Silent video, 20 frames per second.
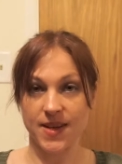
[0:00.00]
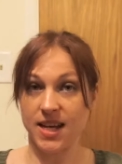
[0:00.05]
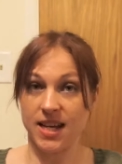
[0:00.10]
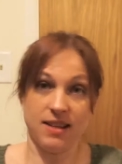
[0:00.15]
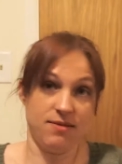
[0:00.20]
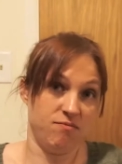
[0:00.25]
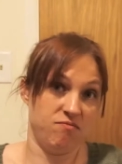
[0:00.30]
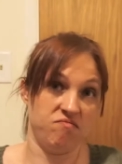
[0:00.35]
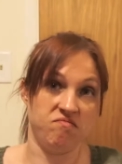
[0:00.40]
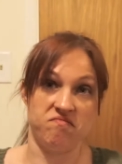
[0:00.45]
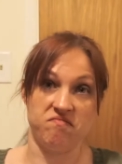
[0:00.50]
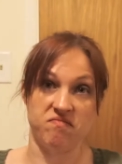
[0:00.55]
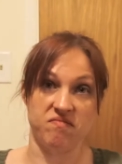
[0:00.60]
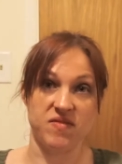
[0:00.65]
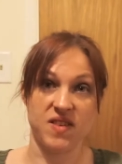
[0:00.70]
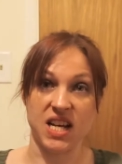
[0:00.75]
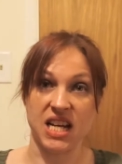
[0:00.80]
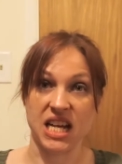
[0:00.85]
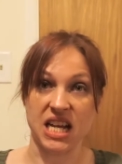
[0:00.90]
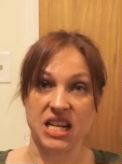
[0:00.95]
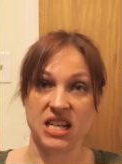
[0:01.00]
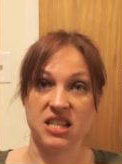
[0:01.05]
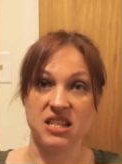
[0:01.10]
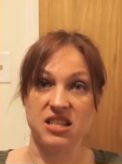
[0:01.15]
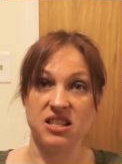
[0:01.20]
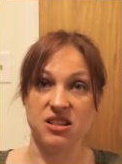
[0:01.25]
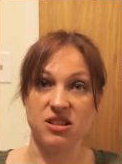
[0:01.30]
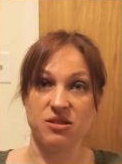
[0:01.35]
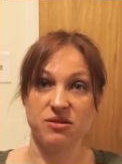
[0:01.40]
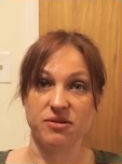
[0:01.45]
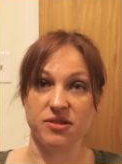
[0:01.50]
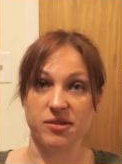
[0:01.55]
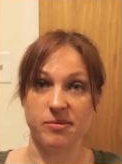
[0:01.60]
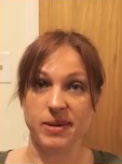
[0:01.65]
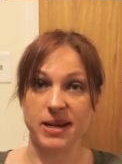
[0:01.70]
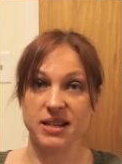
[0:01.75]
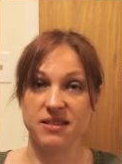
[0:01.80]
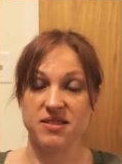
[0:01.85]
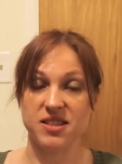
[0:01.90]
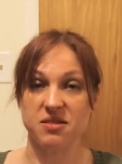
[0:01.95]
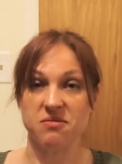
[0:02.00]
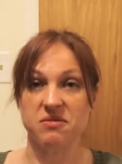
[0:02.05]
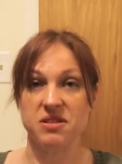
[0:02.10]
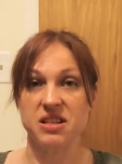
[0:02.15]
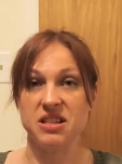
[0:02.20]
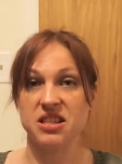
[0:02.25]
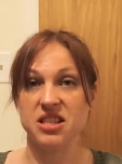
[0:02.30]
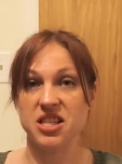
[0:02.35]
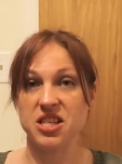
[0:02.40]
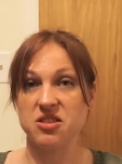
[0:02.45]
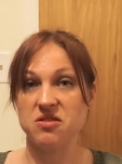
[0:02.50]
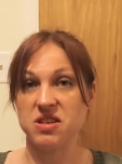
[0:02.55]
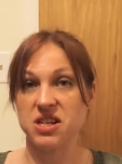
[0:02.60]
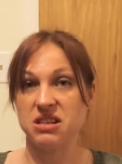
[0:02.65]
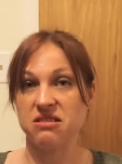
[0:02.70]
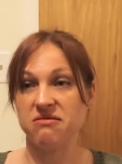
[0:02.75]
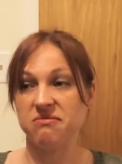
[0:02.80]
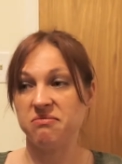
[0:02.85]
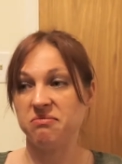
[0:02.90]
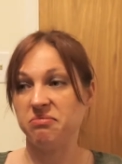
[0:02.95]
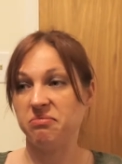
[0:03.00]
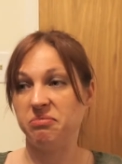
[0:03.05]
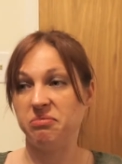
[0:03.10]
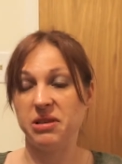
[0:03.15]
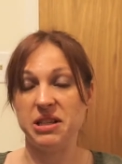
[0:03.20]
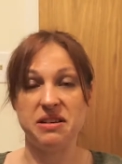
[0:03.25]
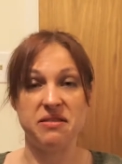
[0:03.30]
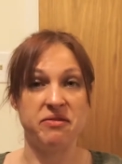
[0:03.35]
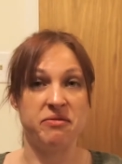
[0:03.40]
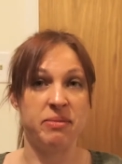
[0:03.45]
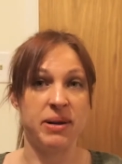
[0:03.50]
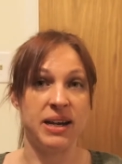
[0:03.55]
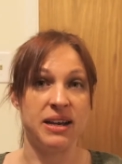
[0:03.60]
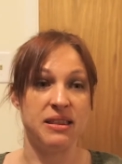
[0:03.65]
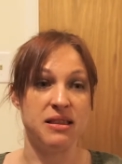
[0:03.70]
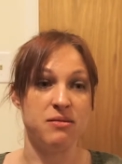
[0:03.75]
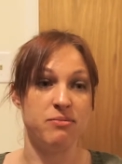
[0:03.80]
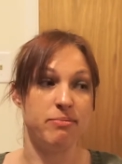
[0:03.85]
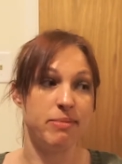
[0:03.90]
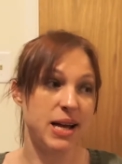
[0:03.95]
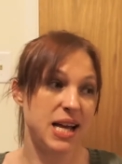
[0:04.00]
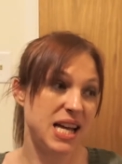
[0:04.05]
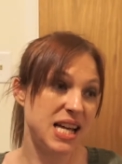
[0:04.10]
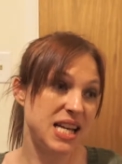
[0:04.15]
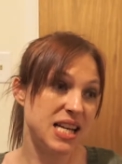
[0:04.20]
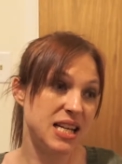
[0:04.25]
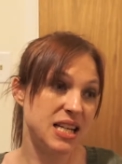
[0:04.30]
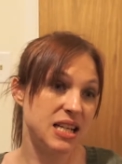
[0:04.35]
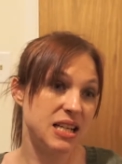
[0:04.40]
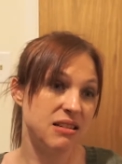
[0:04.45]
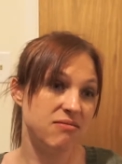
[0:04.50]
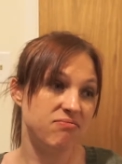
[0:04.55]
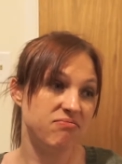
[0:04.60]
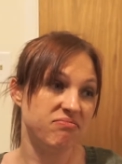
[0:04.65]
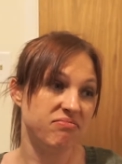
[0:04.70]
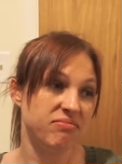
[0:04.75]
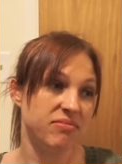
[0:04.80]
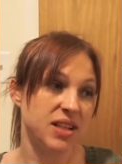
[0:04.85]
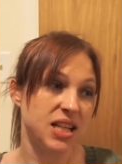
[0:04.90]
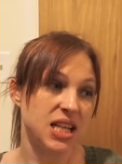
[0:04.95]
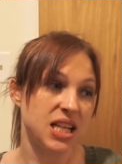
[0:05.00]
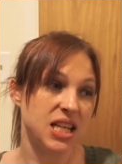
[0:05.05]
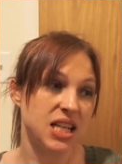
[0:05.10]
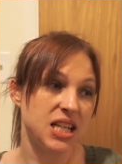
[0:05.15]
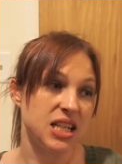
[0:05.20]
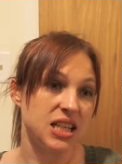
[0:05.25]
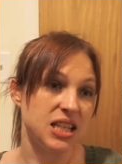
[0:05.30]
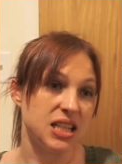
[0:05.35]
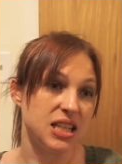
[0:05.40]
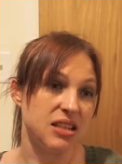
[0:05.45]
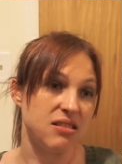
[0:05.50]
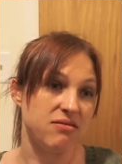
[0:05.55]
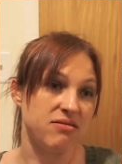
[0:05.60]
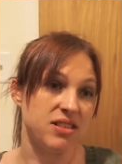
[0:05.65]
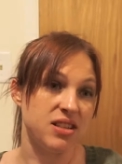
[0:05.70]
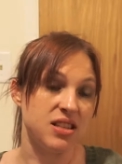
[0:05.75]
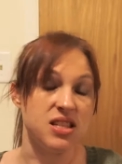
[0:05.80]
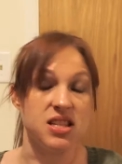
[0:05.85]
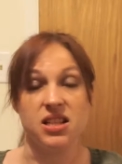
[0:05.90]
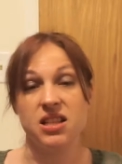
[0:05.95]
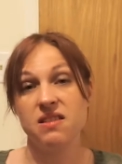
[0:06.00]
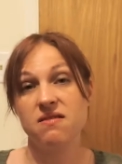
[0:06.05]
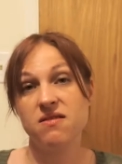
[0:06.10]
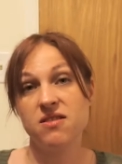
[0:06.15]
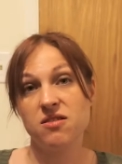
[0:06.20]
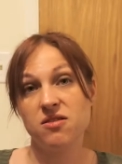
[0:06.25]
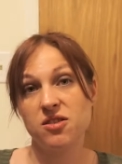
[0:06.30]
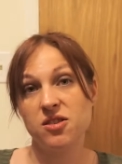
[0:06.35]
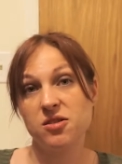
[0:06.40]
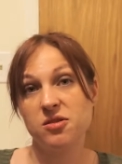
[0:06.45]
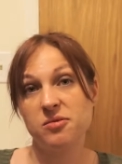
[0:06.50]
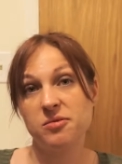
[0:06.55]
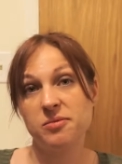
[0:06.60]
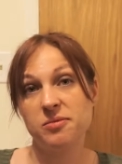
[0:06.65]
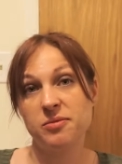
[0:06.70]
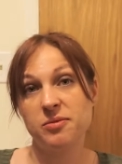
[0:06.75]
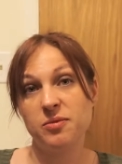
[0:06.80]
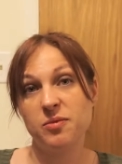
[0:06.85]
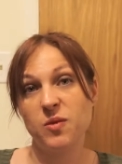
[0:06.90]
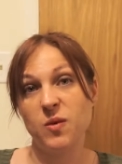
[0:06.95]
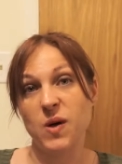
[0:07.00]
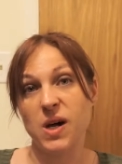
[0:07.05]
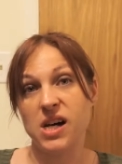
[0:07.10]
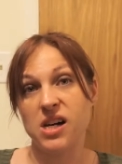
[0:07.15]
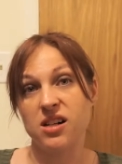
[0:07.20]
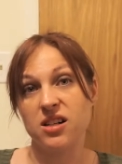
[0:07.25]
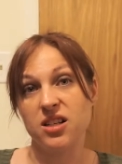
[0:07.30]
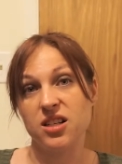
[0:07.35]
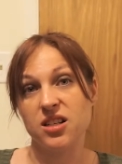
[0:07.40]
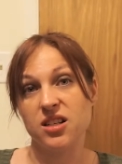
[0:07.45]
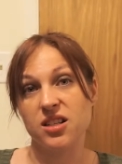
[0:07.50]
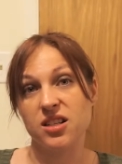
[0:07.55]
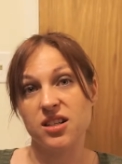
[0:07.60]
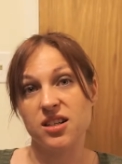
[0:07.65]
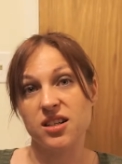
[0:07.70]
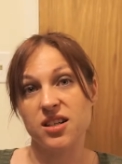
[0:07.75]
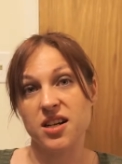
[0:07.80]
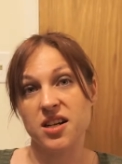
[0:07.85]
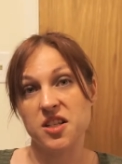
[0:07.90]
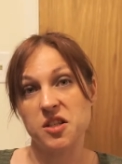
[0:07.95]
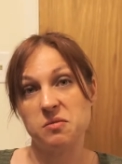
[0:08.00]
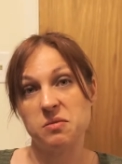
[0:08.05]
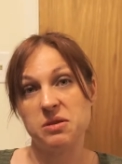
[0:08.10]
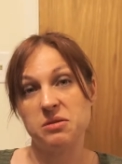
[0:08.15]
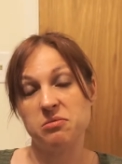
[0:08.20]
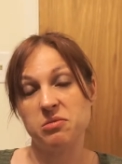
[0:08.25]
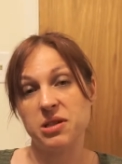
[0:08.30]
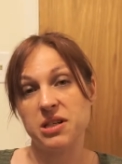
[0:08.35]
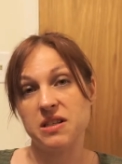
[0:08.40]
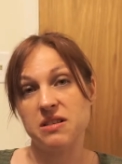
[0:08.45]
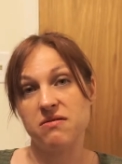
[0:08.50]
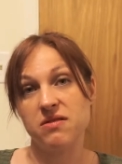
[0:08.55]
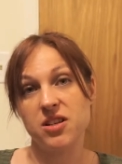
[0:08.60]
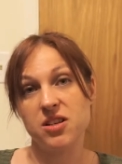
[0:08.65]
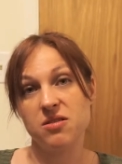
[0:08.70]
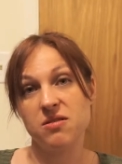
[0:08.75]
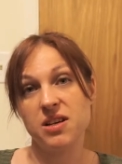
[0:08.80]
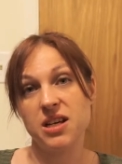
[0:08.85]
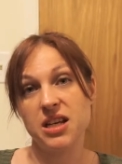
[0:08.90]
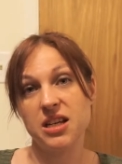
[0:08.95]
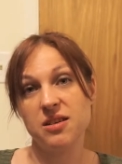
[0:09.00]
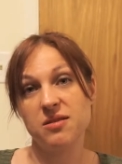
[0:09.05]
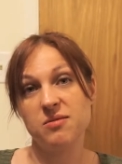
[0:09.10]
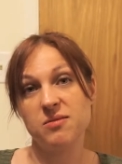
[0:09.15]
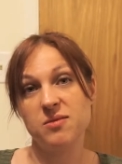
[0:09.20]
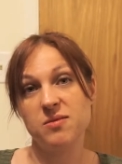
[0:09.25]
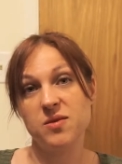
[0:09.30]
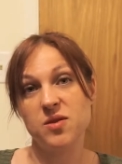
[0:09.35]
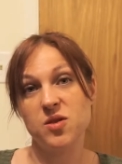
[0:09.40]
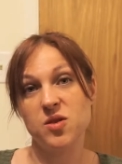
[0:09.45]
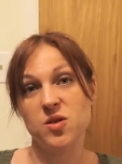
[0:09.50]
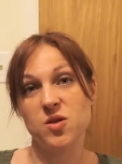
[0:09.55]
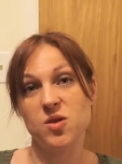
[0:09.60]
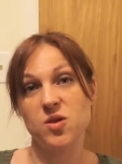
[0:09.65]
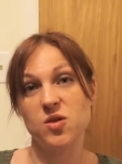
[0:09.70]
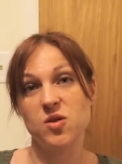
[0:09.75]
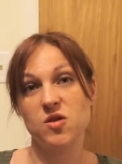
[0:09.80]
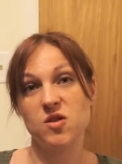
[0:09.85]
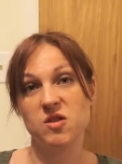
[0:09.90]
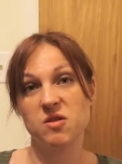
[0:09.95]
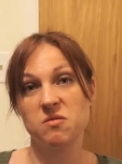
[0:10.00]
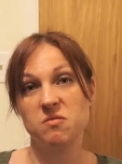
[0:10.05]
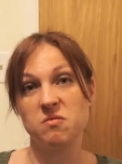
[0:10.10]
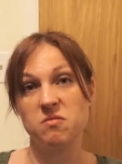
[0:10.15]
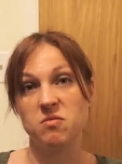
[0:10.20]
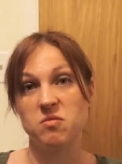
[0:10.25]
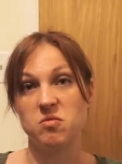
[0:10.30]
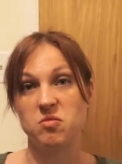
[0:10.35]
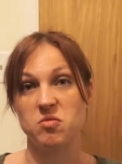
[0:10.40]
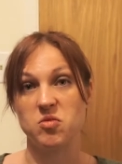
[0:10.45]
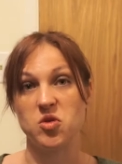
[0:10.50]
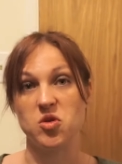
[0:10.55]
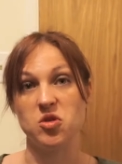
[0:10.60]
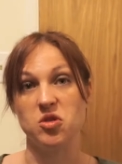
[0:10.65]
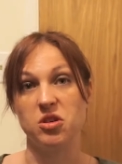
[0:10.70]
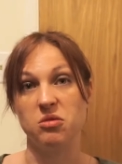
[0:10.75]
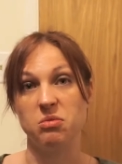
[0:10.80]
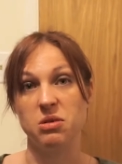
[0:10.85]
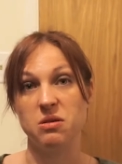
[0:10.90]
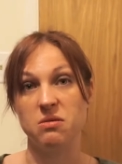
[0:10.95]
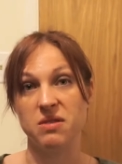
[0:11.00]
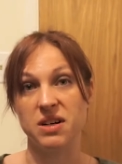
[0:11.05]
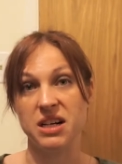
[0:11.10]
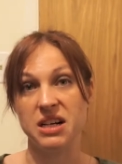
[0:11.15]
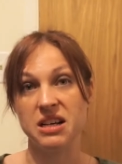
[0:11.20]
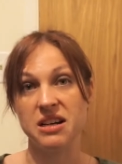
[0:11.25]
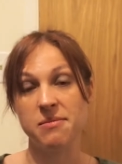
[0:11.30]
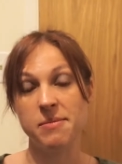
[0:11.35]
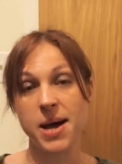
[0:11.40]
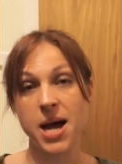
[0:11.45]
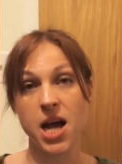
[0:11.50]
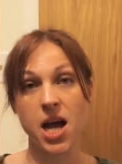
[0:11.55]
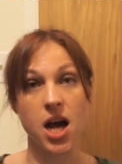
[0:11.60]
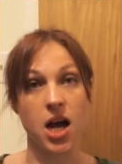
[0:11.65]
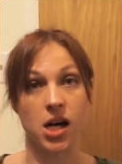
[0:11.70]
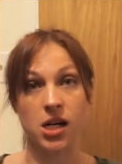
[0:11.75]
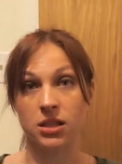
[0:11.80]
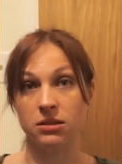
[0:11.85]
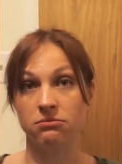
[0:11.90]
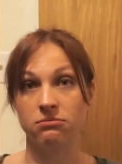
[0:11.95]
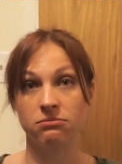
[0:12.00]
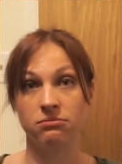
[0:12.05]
And again, it's another format, something that you can leave by the bed, leave in the living room while your husband plays video games. You could be reading a manga.